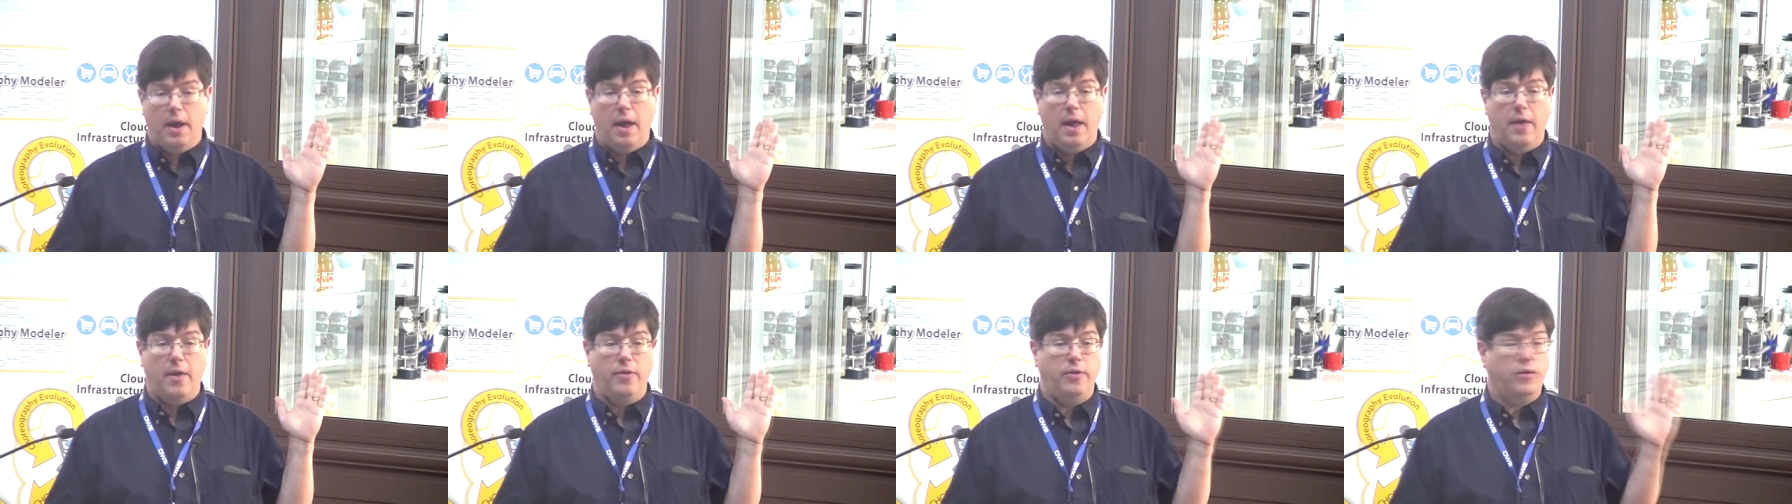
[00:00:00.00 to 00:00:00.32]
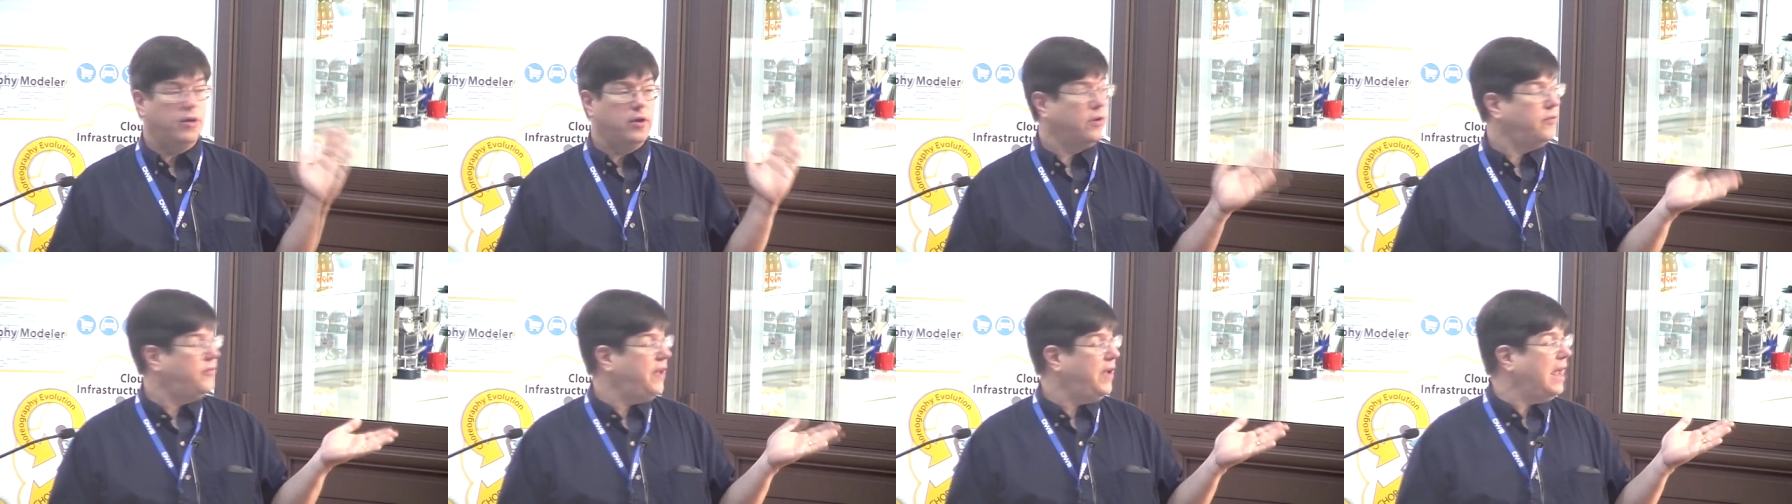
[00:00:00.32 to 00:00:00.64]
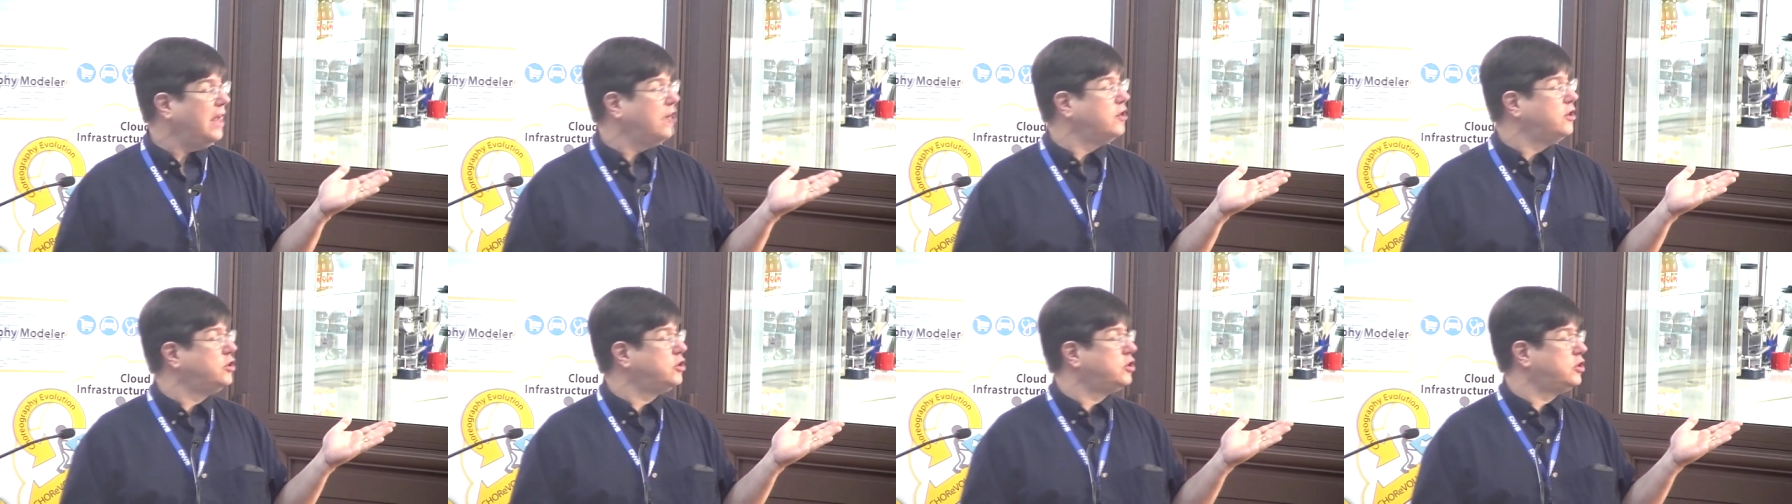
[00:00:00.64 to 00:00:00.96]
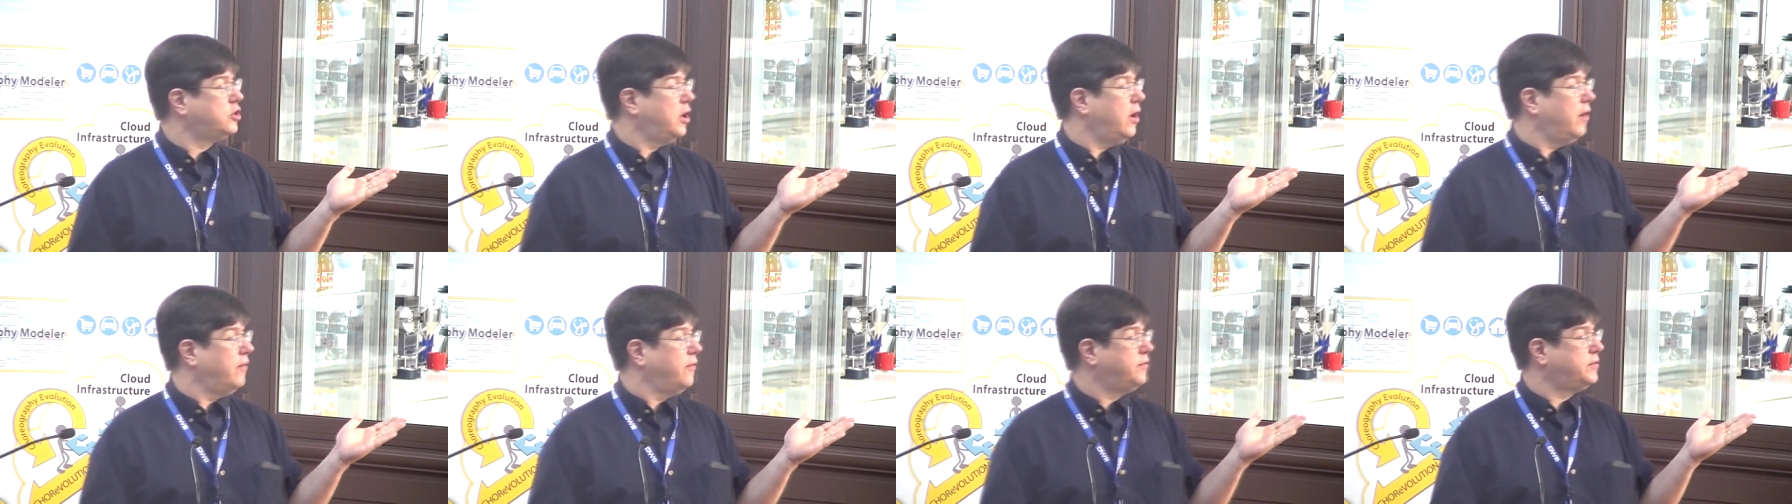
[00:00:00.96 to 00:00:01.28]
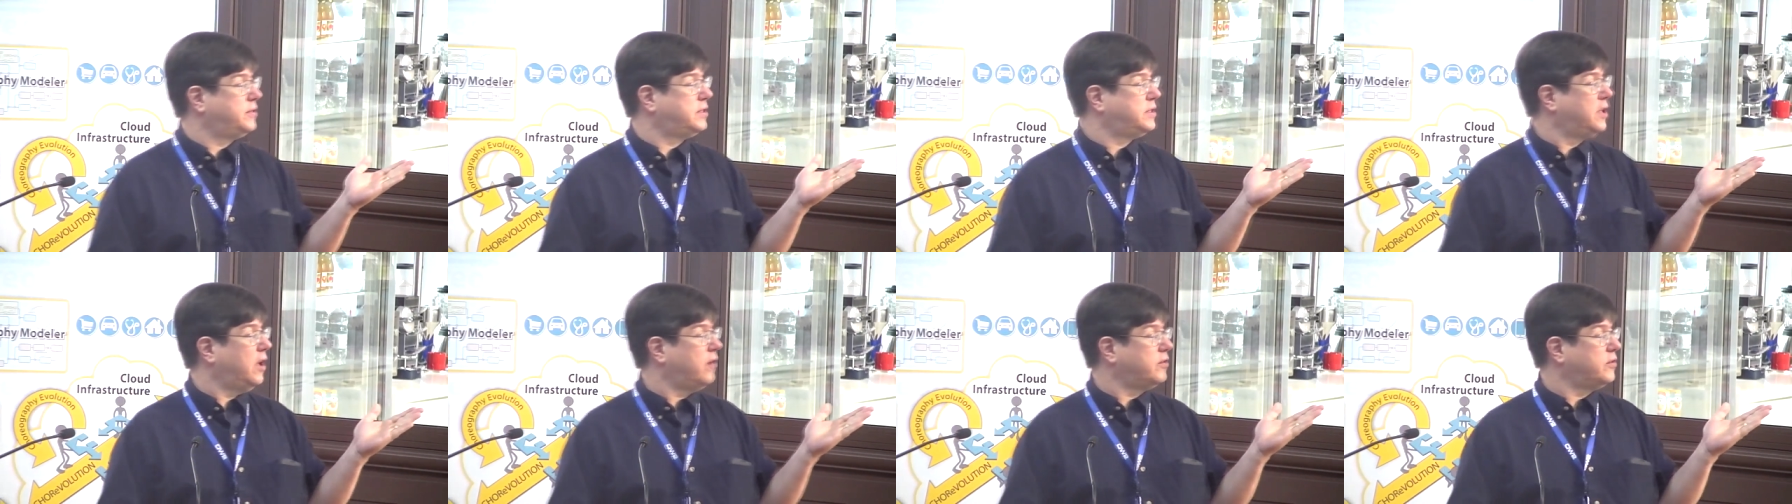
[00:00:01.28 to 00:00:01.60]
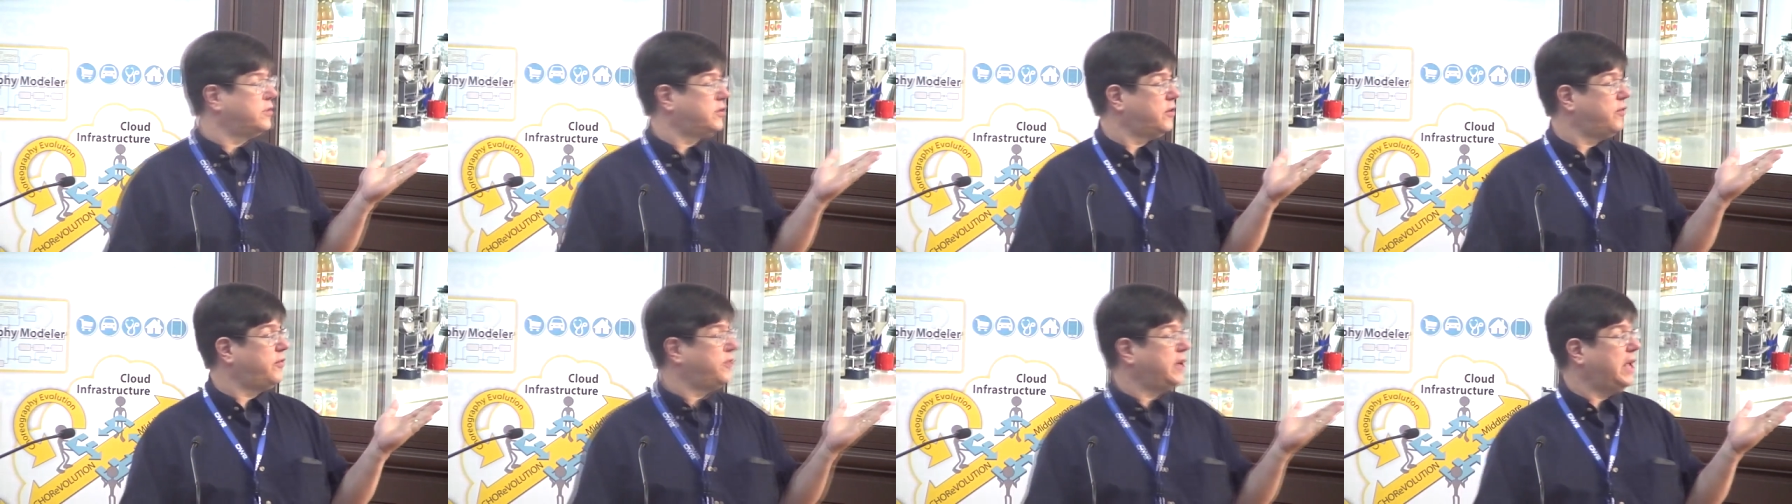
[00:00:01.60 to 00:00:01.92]
And the advantage of
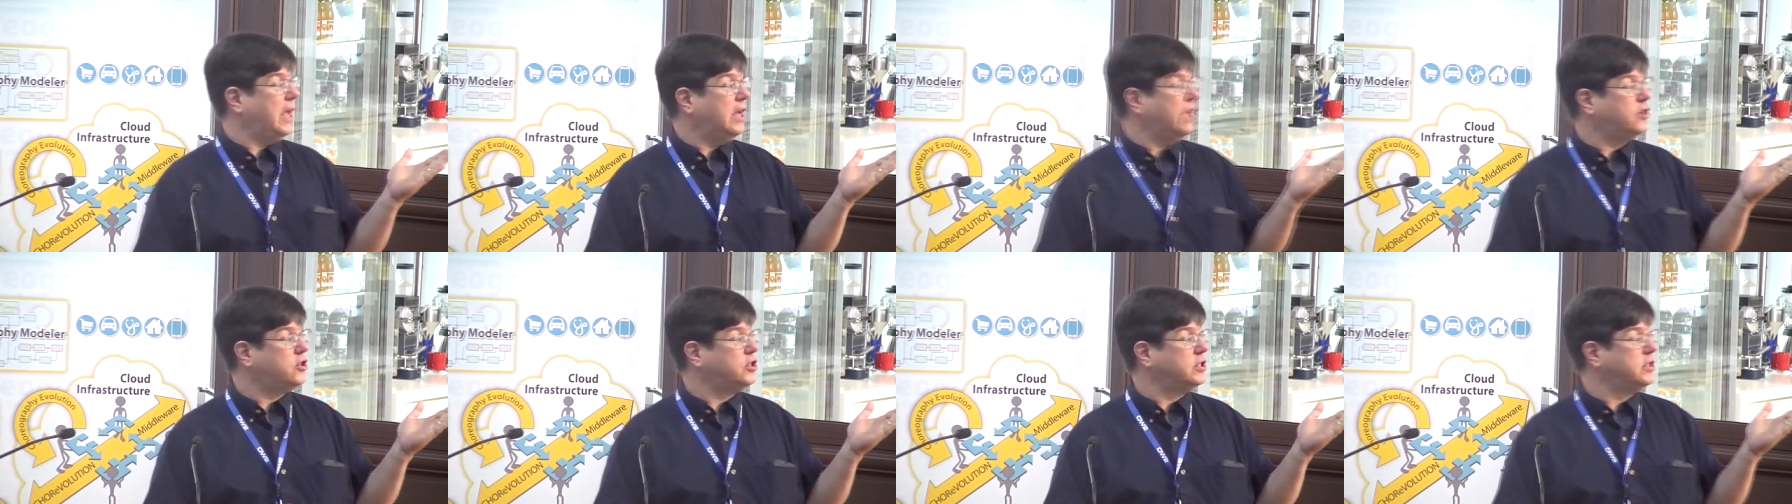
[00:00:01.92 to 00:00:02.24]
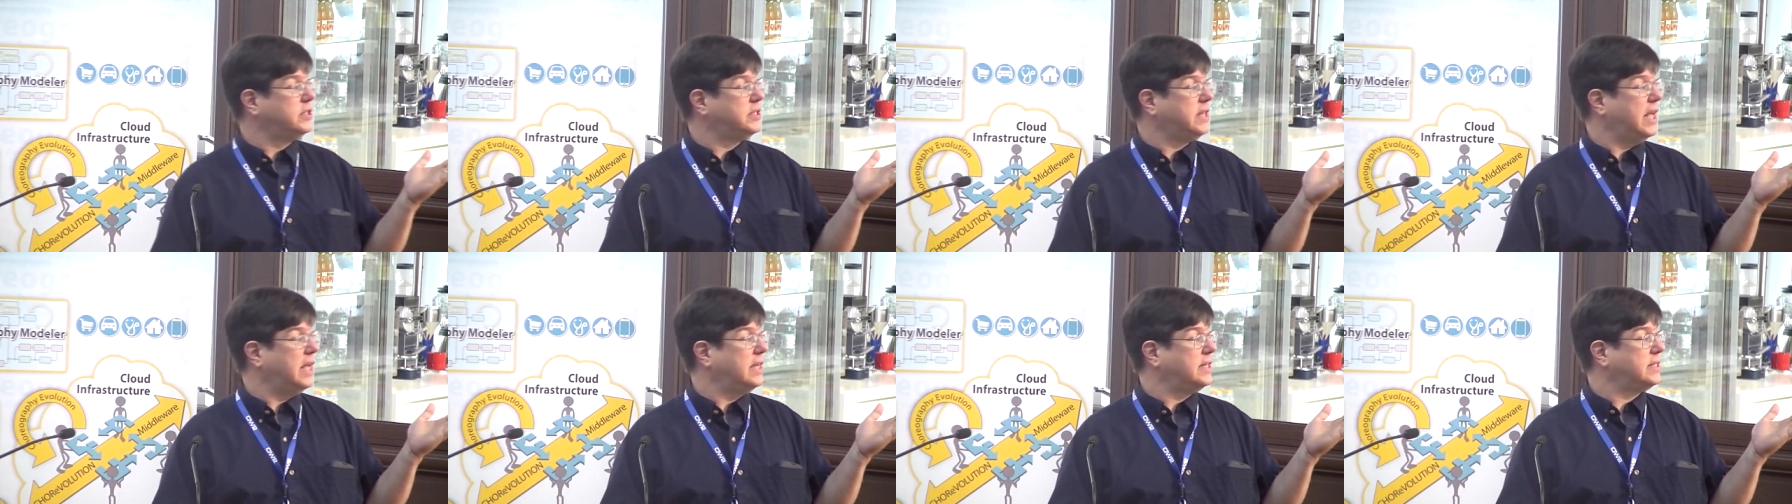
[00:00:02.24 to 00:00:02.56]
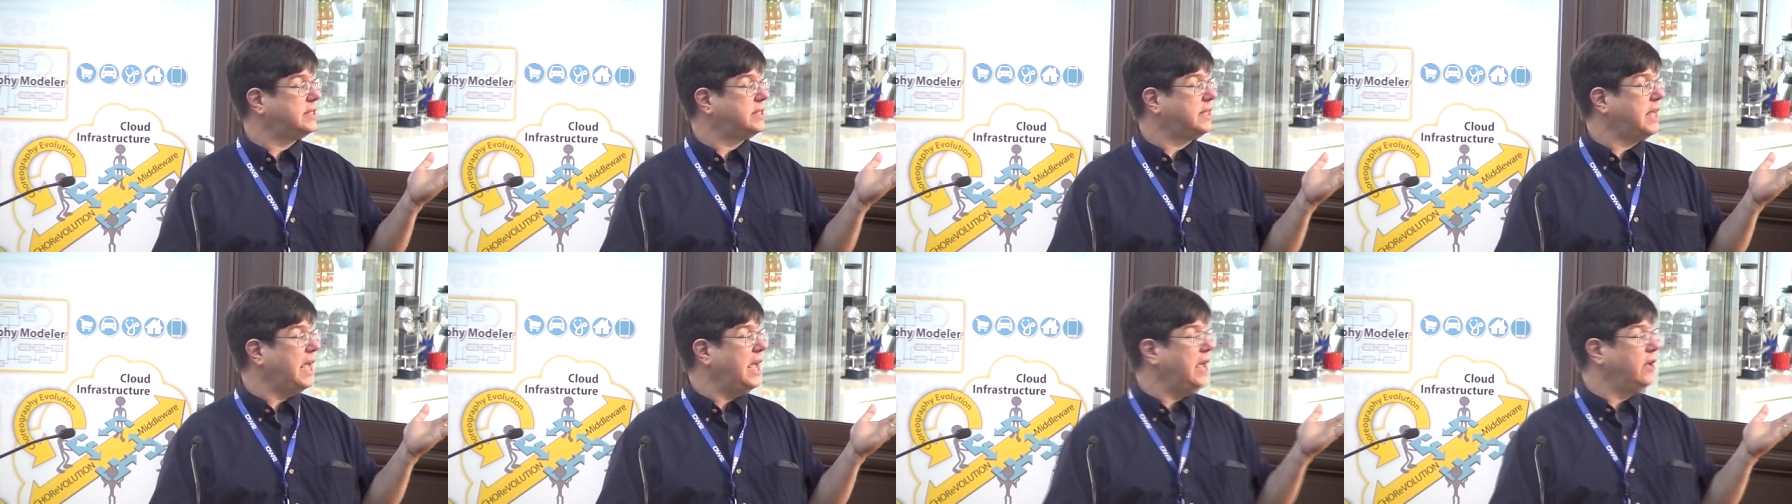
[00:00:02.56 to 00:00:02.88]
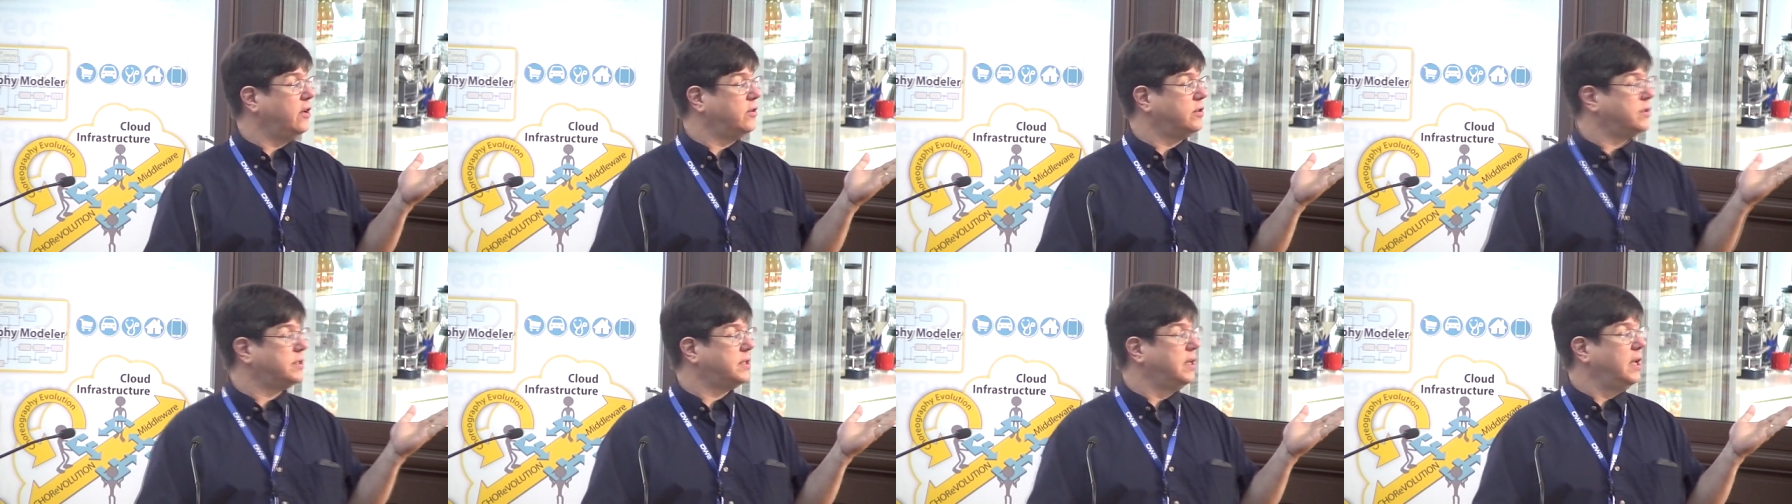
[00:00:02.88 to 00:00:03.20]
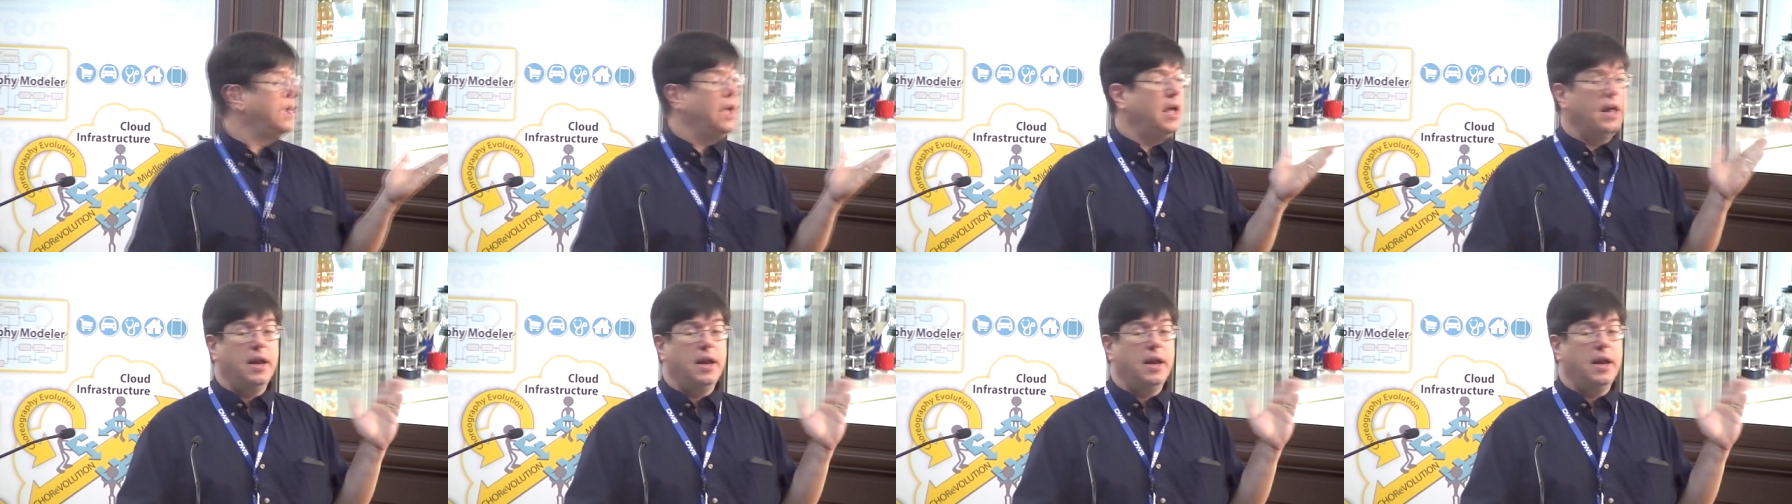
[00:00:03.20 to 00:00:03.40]
self-certification is that it scales.